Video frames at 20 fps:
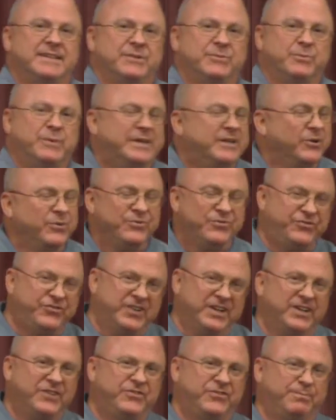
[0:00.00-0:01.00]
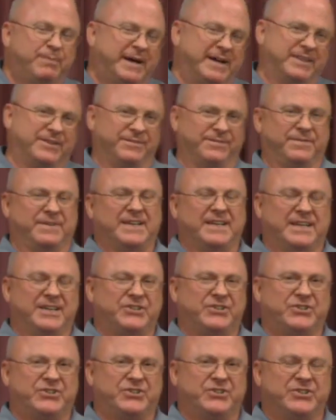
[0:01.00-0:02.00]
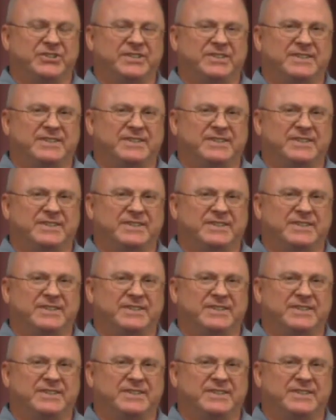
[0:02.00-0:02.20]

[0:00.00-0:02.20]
We don't judge by the flesh.